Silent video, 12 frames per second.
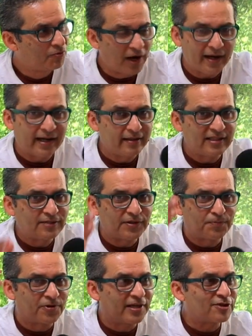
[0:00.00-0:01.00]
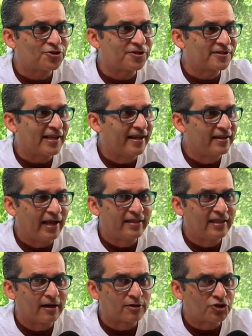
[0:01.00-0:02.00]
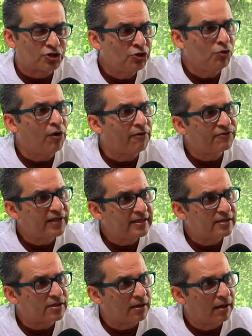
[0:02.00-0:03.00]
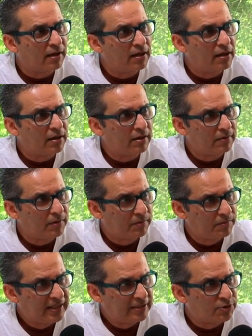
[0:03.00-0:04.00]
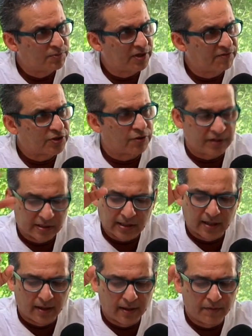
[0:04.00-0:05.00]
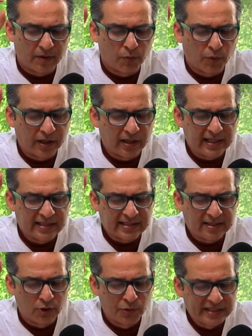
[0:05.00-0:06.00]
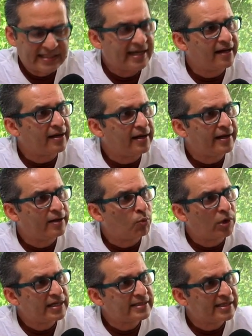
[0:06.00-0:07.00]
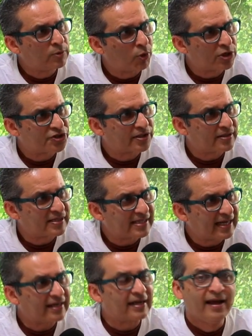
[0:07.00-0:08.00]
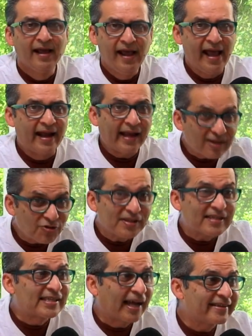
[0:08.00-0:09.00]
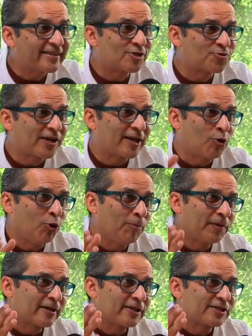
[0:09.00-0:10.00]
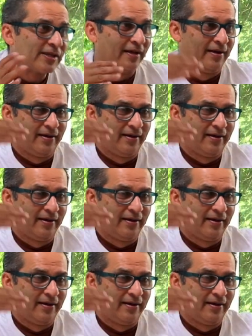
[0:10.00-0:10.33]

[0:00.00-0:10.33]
Right, and these were predictions, and there are two of these observatories. One is in Louisiana and one is in Washington State. And actually the science is really cool because